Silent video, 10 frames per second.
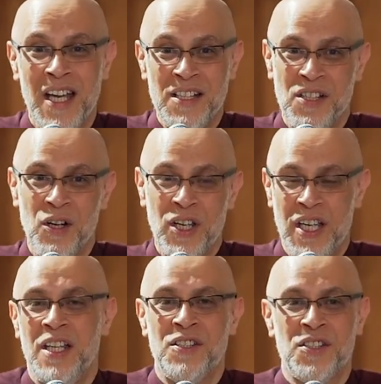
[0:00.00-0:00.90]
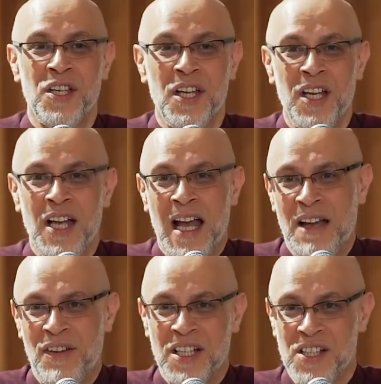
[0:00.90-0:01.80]
is that kids
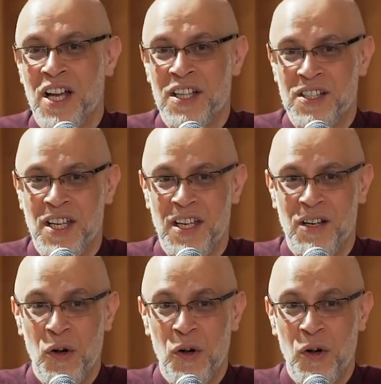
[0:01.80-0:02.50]
have anxiety.